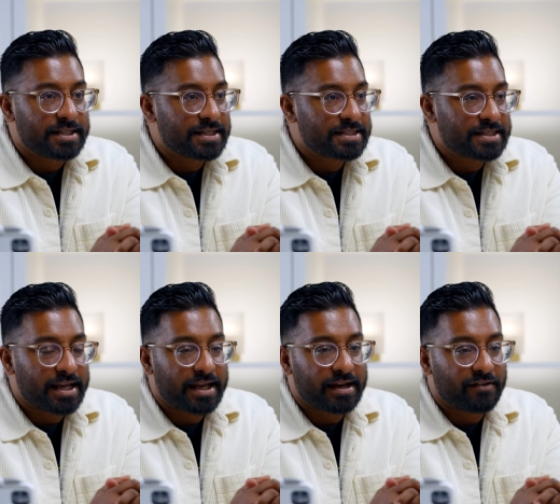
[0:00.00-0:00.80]
this
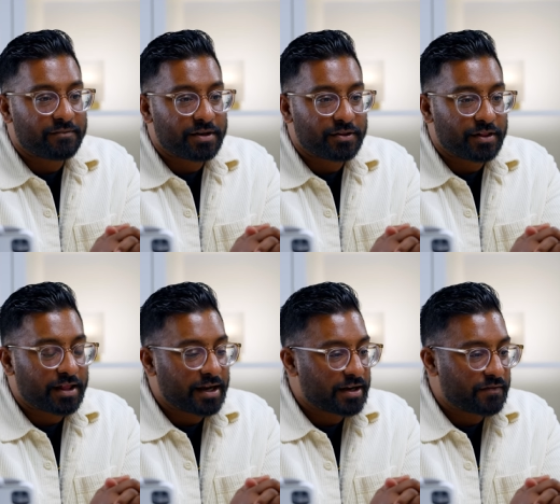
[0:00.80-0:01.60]
day, and I've been in a
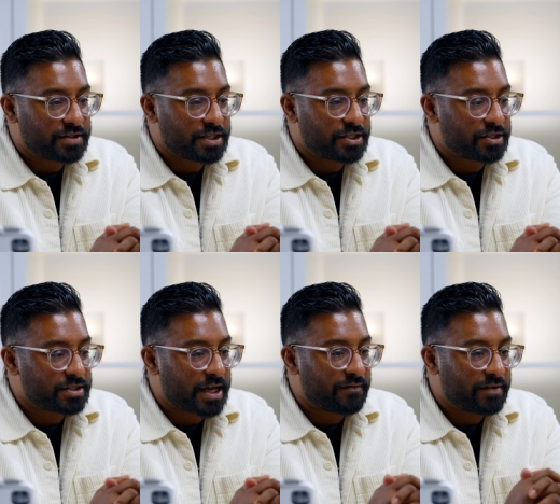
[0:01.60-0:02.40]
lot of
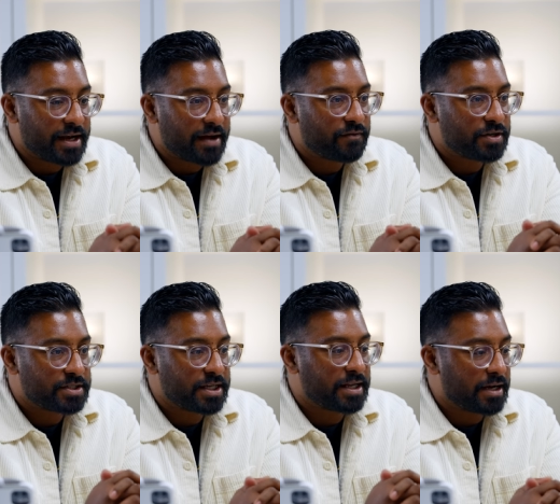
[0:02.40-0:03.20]
conversations, I've never
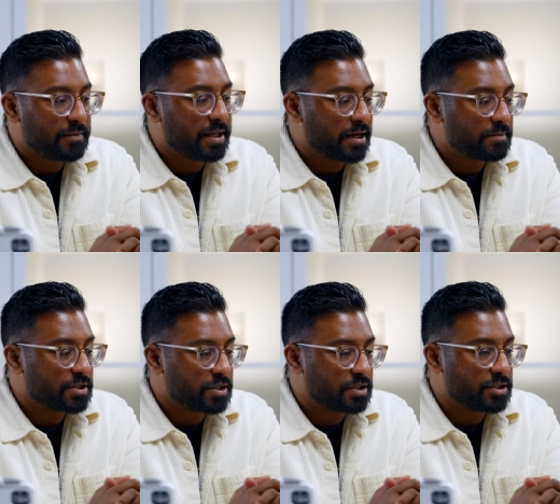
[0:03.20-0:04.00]
seen anybody come
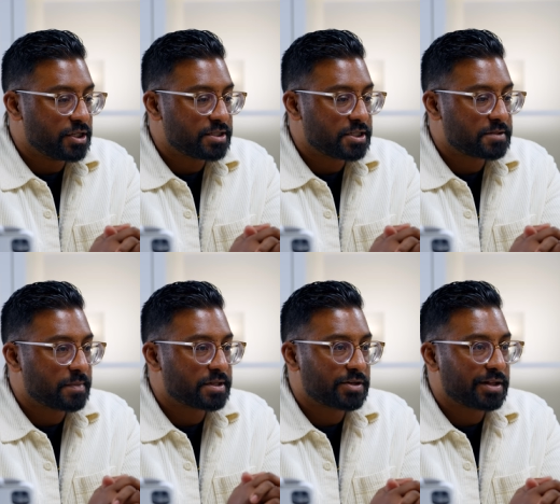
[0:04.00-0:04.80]
to Jesus
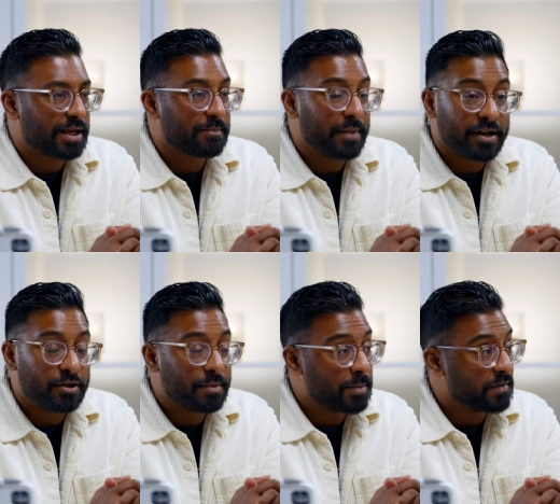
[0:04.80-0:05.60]
because they're like, man,
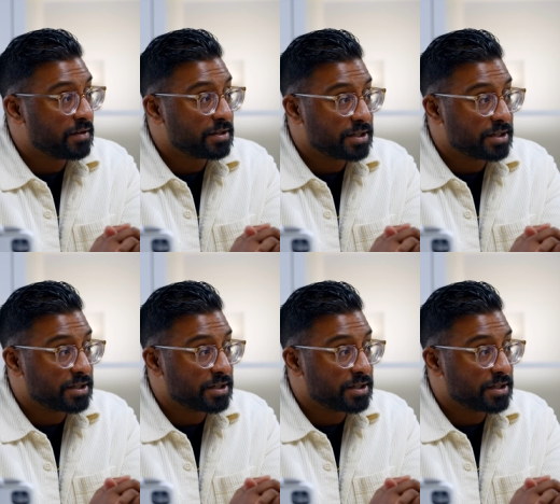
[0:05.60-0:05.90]
you made me feel